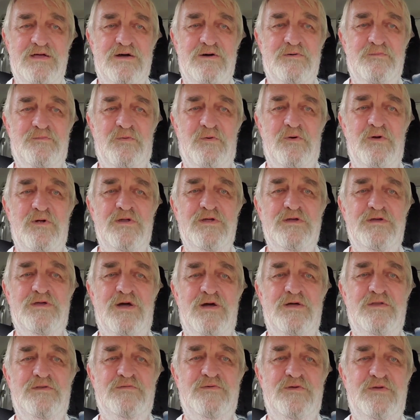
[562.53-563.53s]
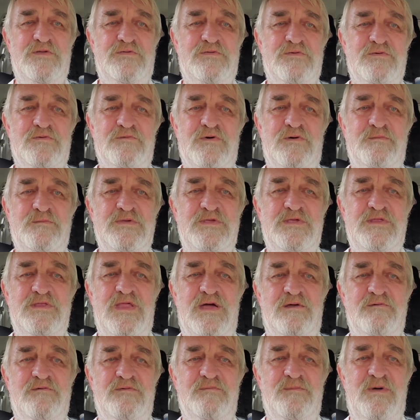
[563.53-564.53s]
a foreign country, to a woman you
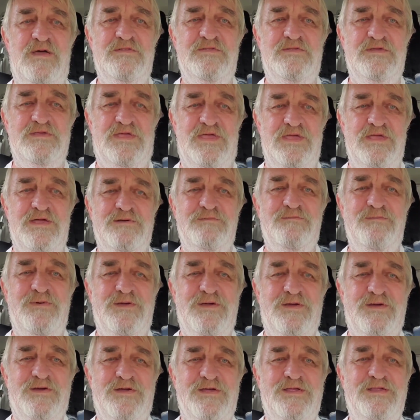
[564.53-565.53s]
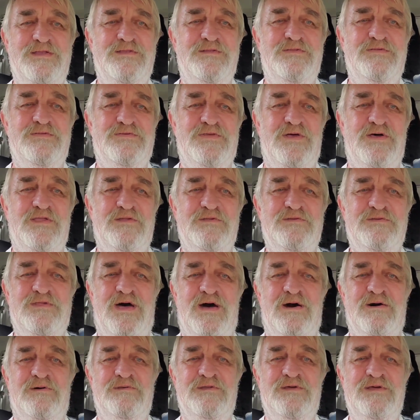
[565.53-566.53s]
never met, to get married and settle
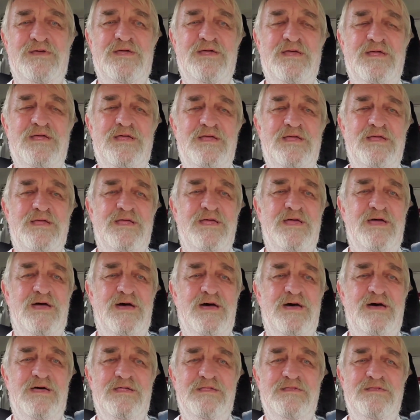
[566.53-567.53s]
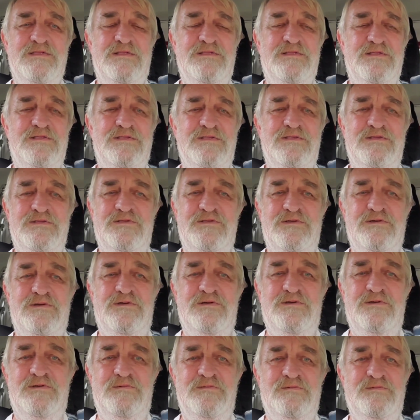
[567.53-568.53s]
down, and
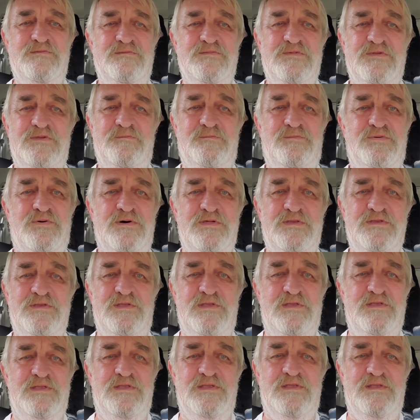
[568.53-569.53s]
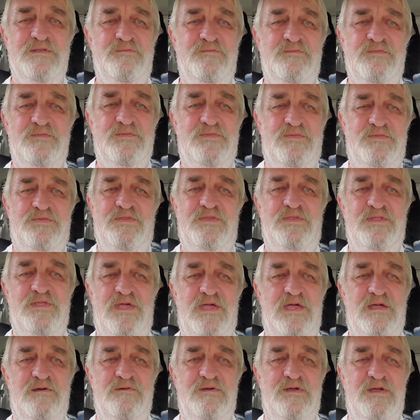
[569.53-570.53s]
you're putting
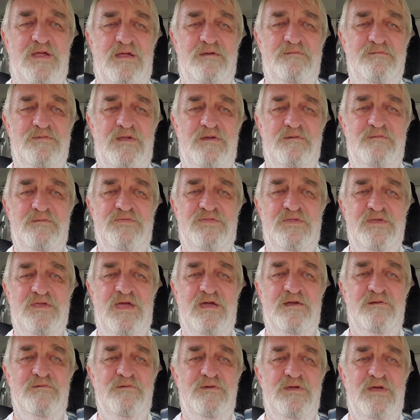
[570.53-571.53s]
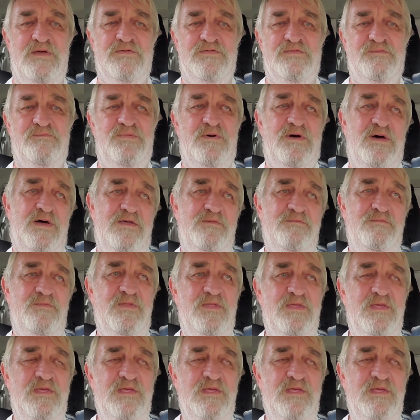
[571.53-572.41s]
everything at risk. But